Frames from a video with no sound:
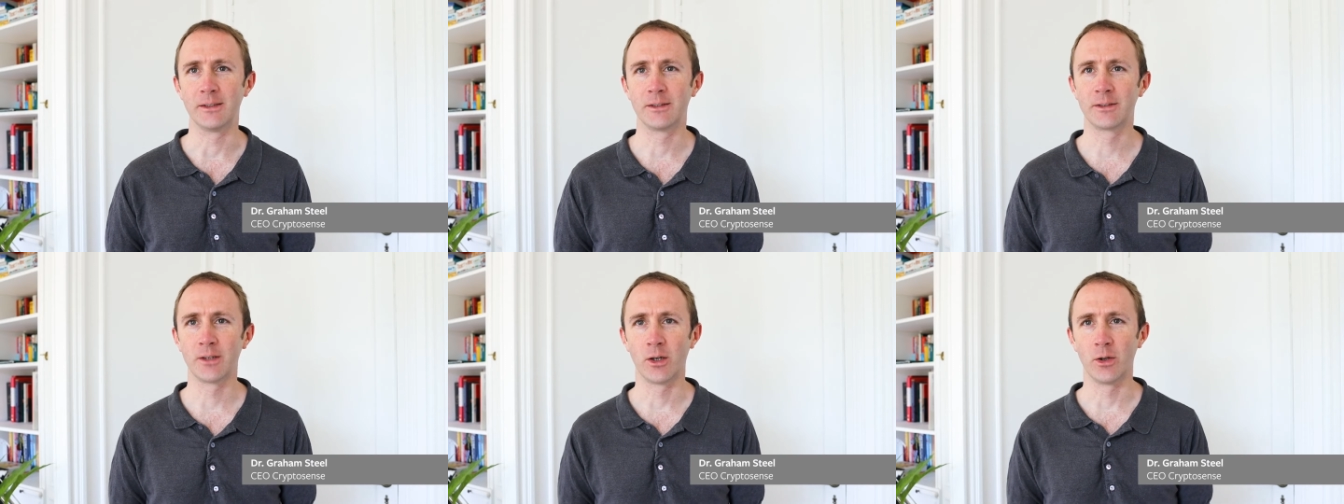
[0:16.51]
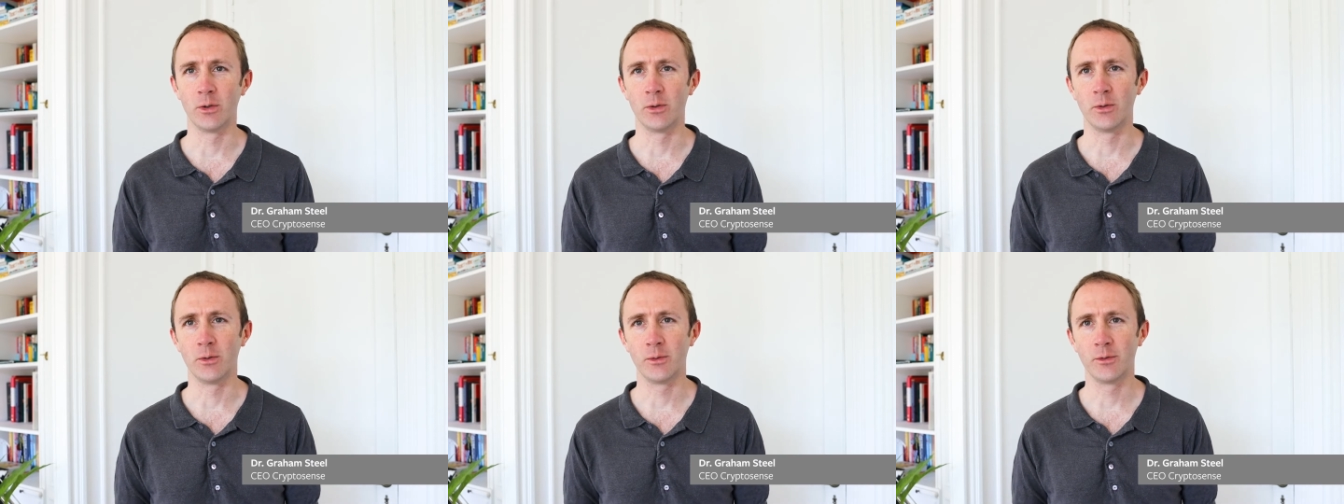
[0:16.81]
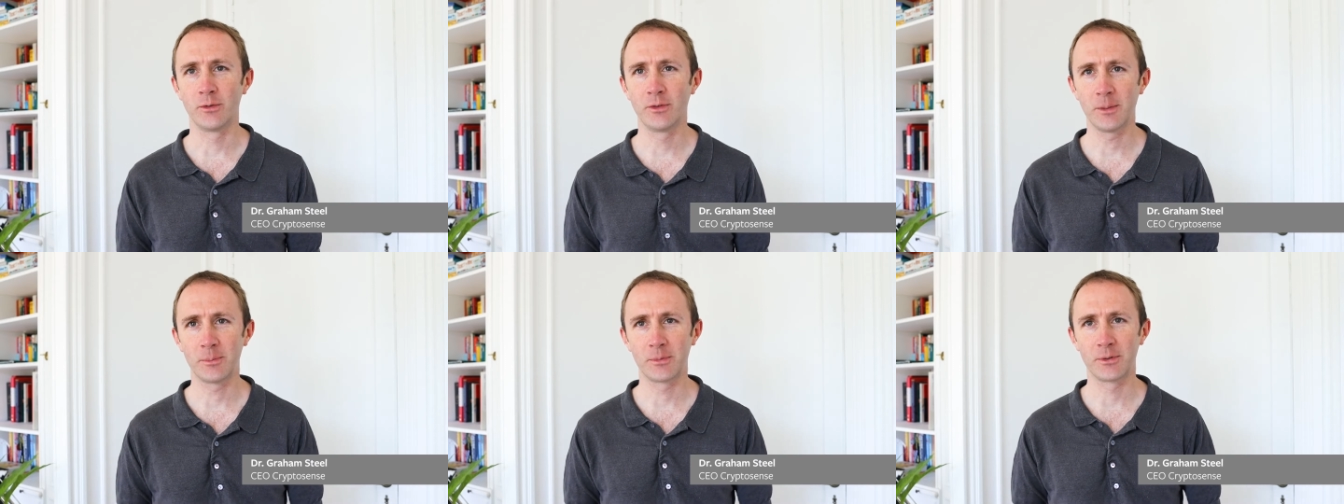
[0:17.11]
So
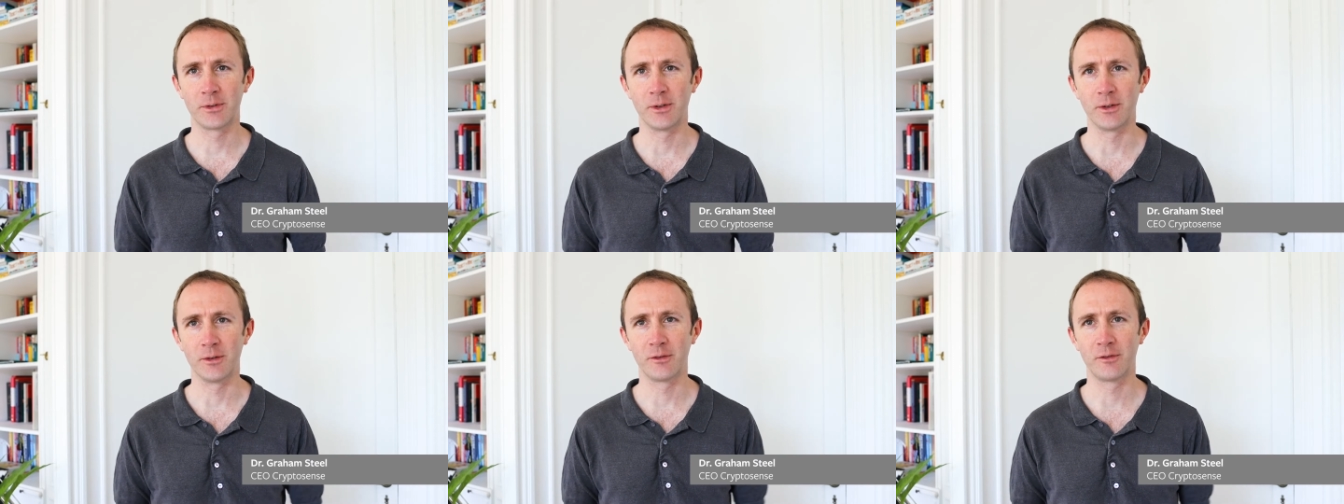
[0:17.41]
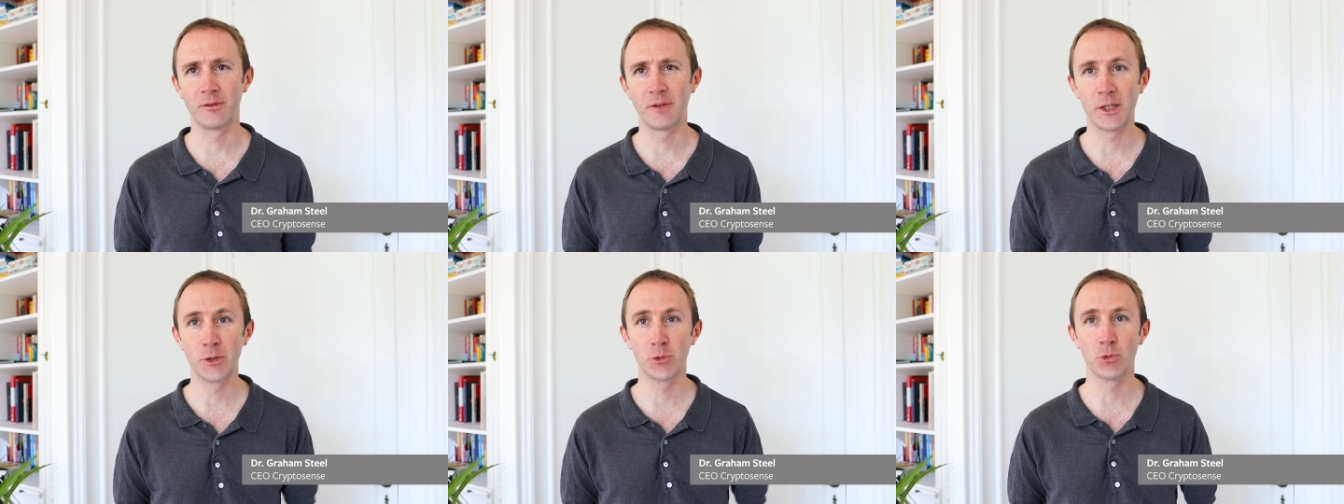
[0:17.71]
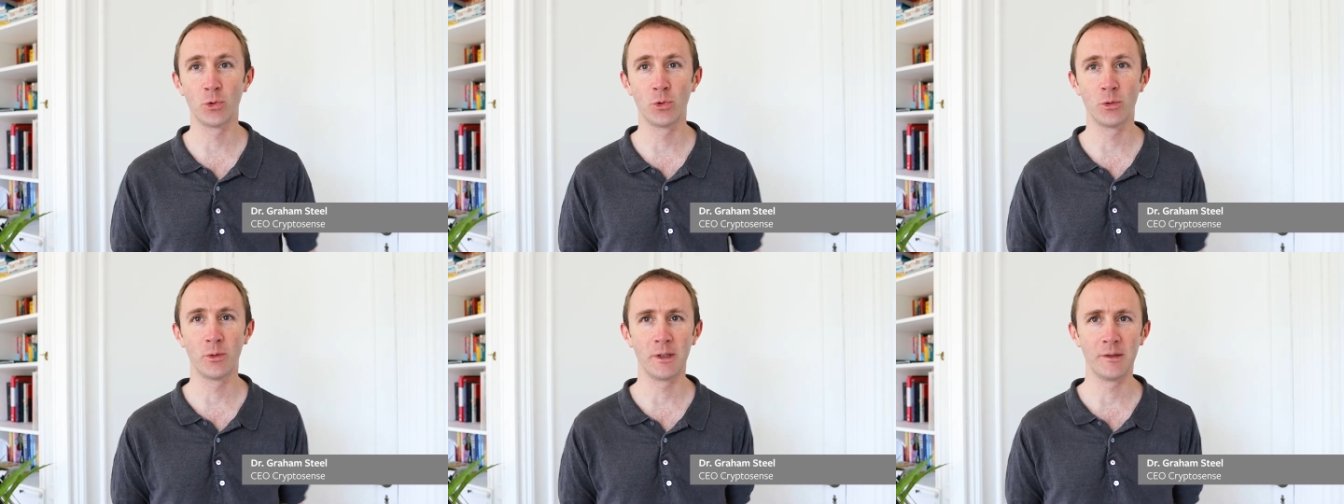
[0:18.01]
FIPS, the
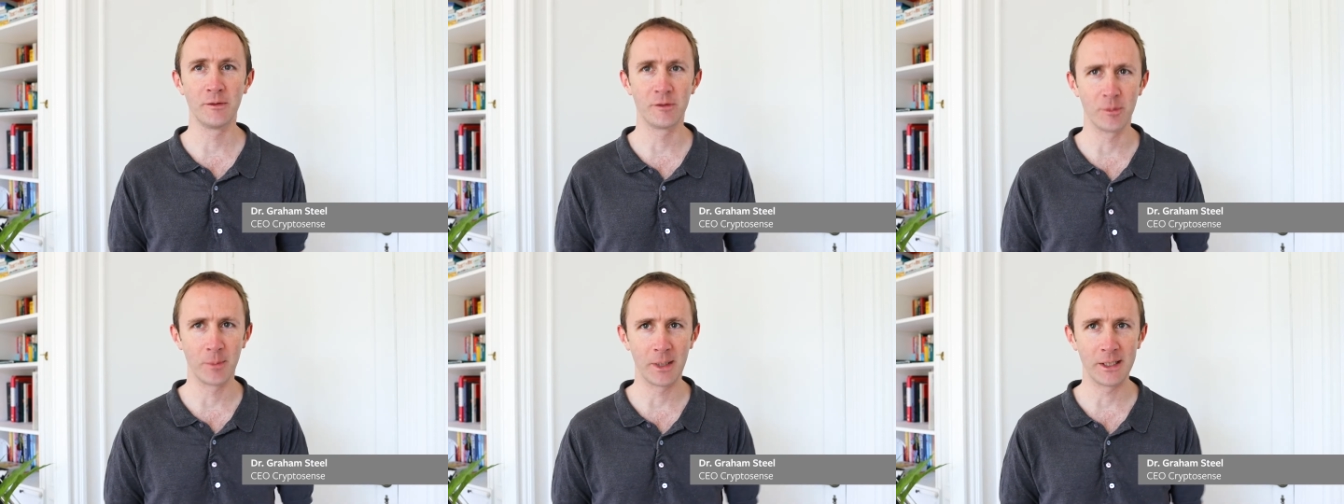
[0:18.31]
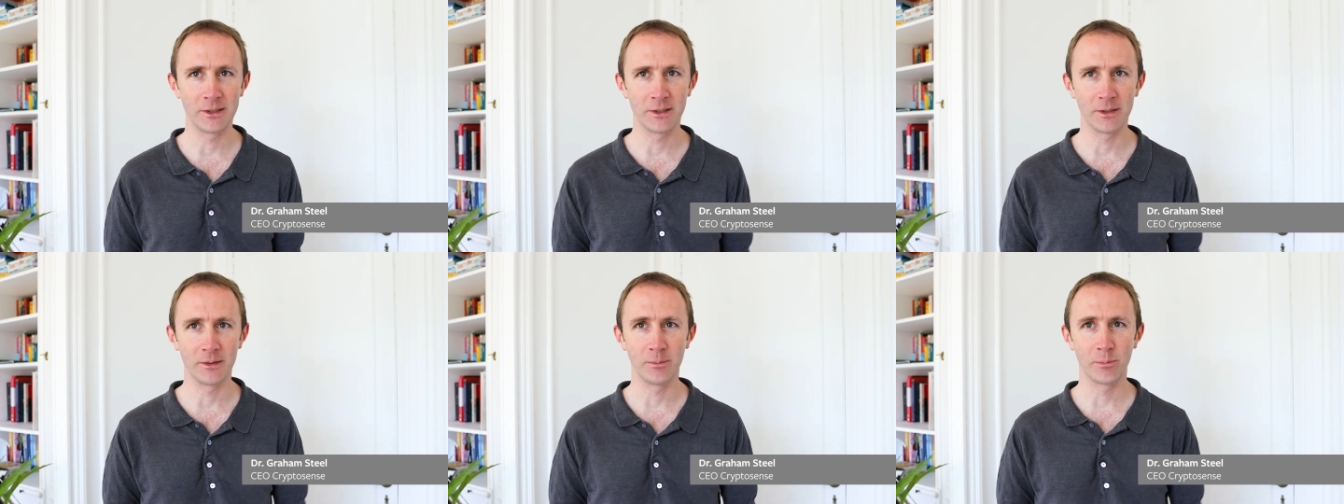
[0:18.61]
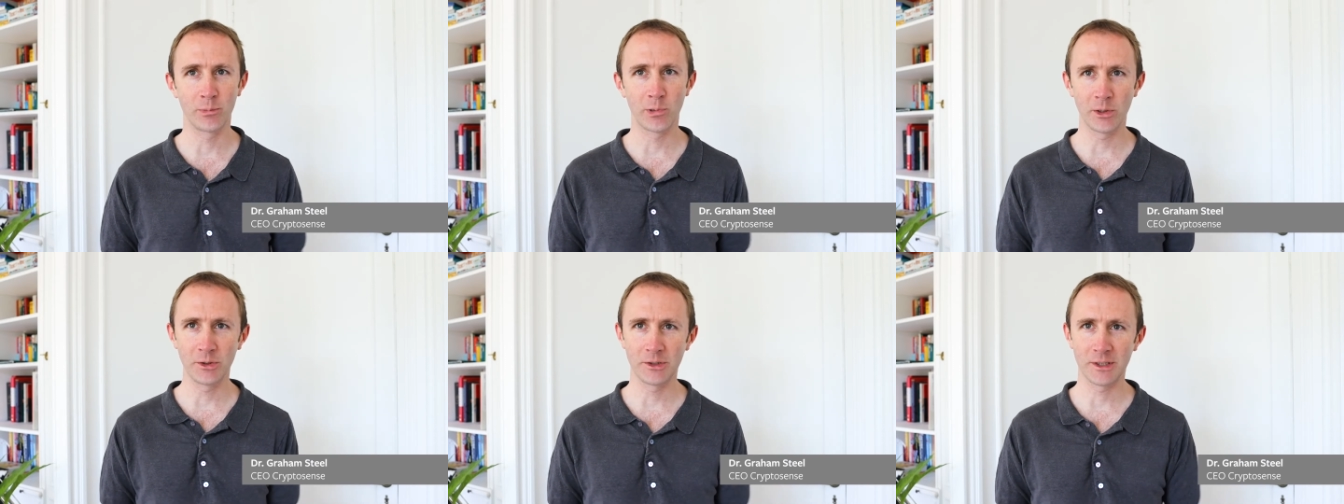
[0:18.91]
Federal Information
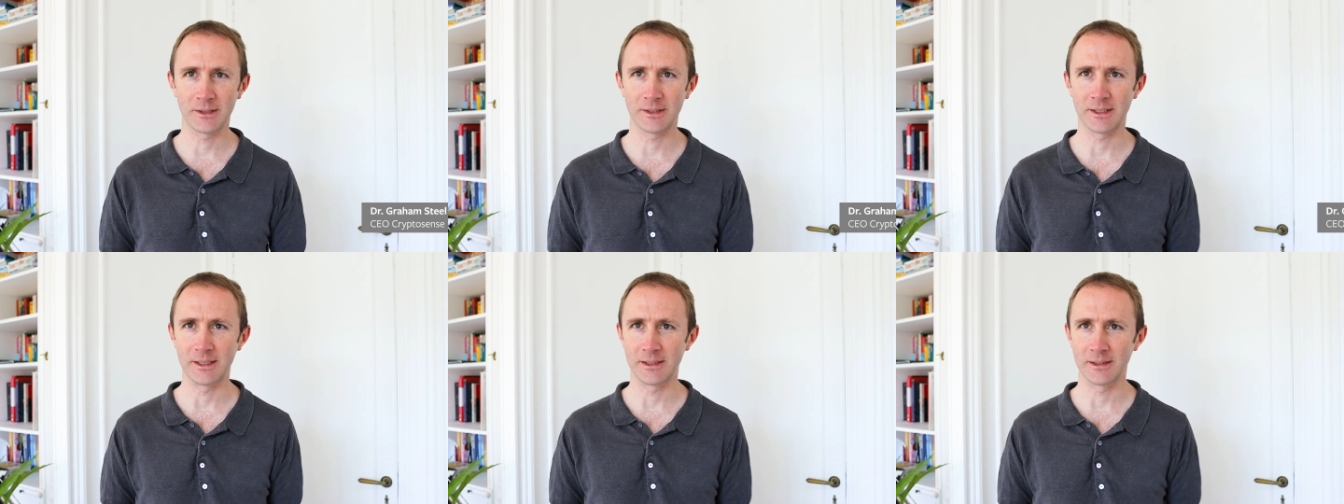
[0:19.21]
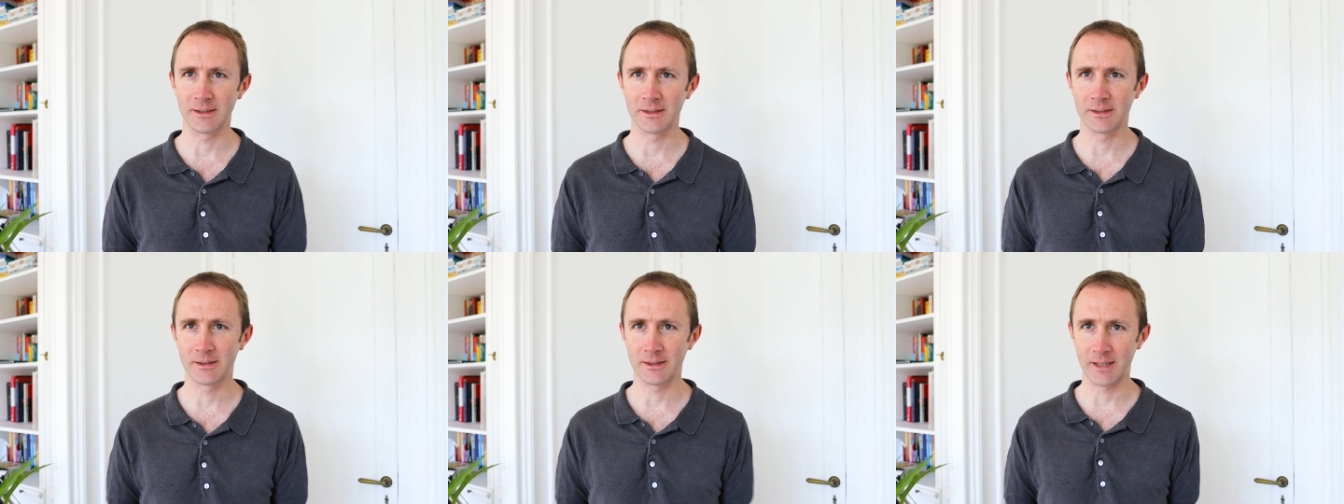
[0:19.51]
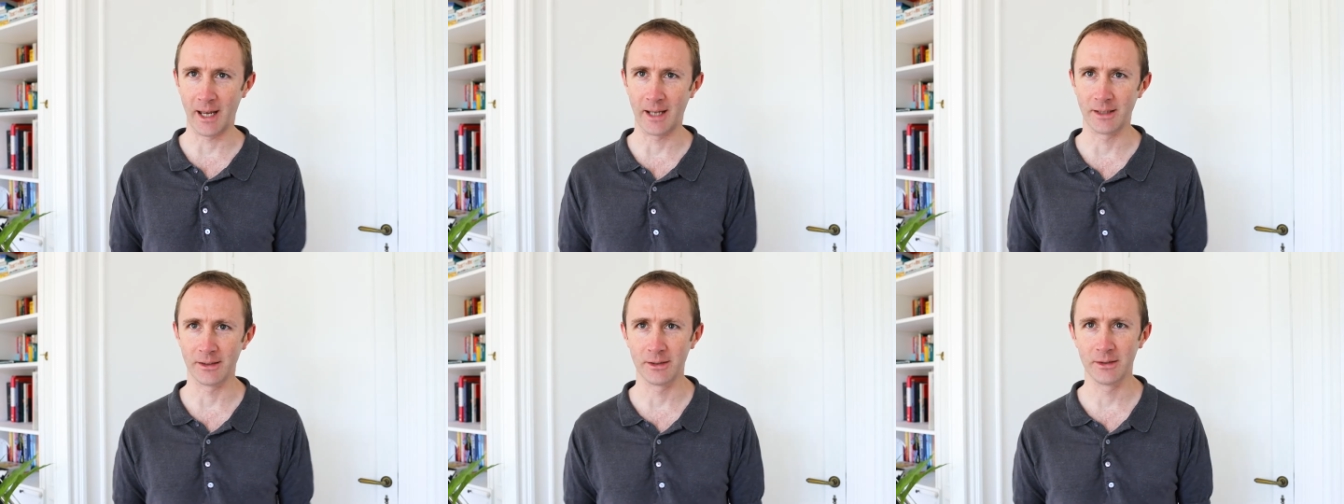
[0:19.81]
Processing
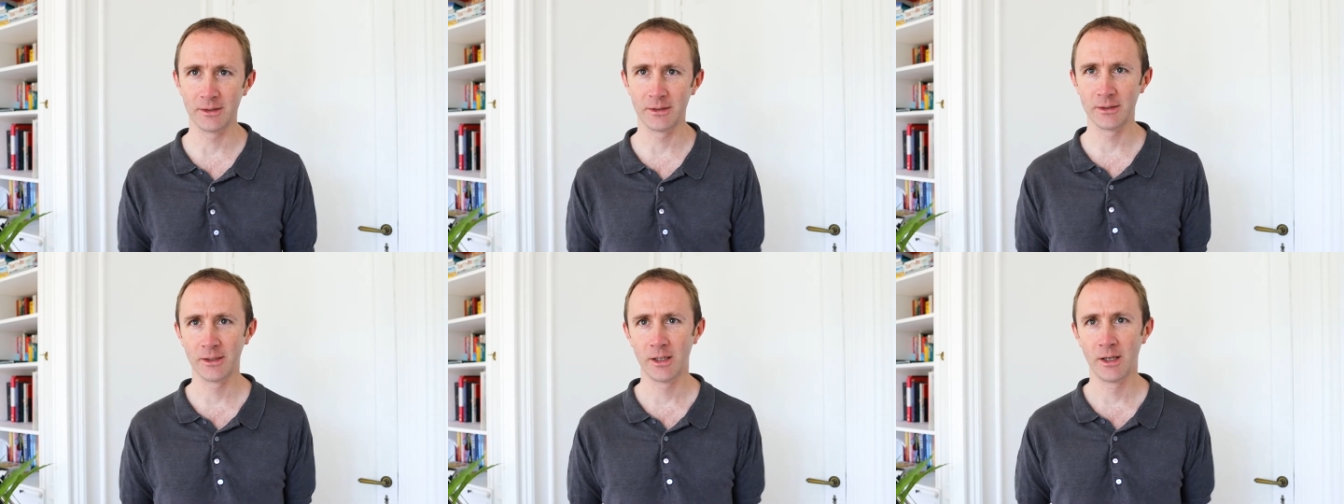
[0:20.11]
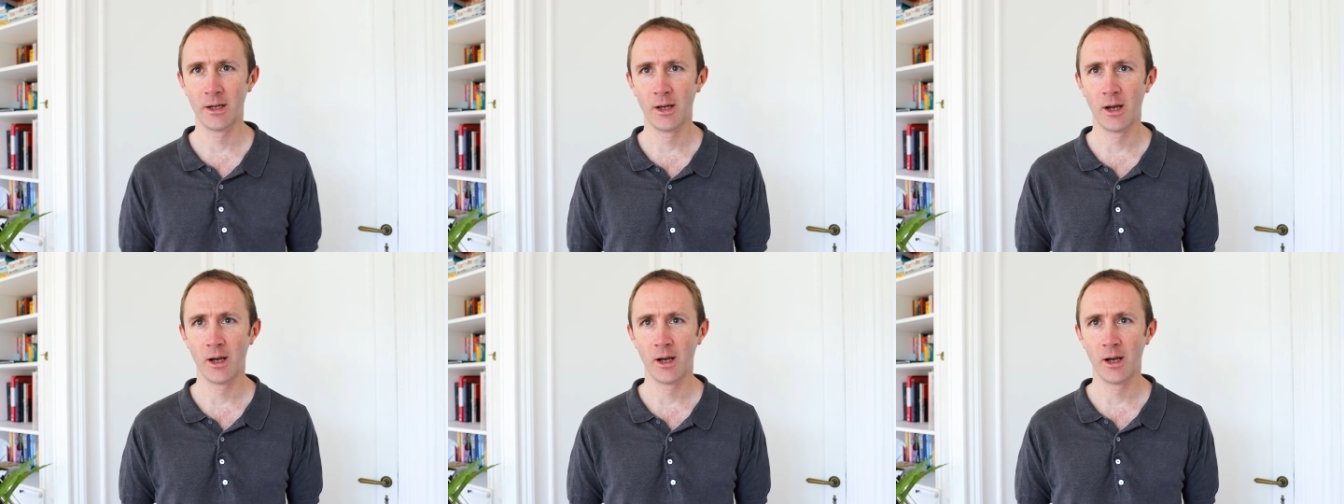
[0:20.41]
Standards,